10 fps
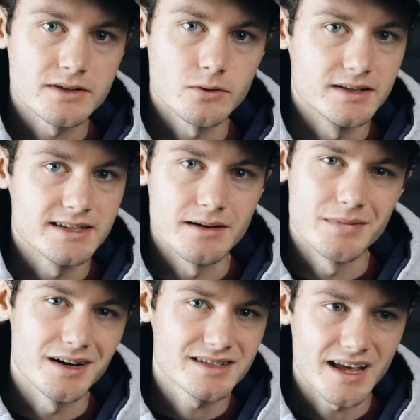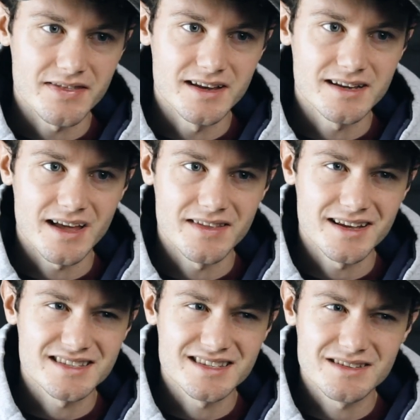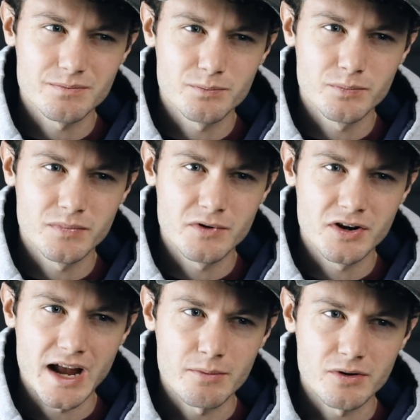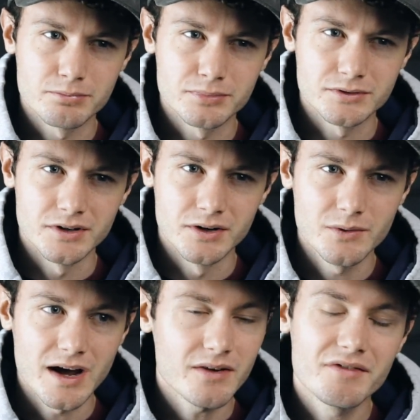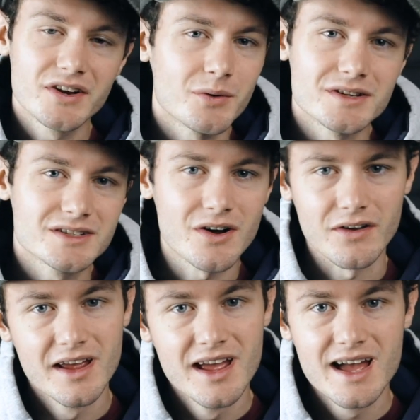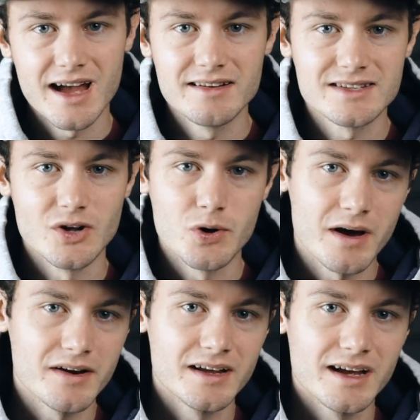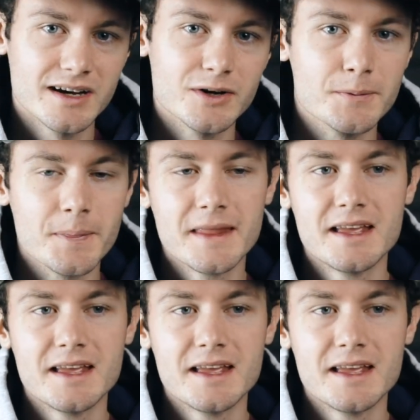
It's only 10 bucks. I think it's Camera Pro. I don't even know what it's called. I just know about it.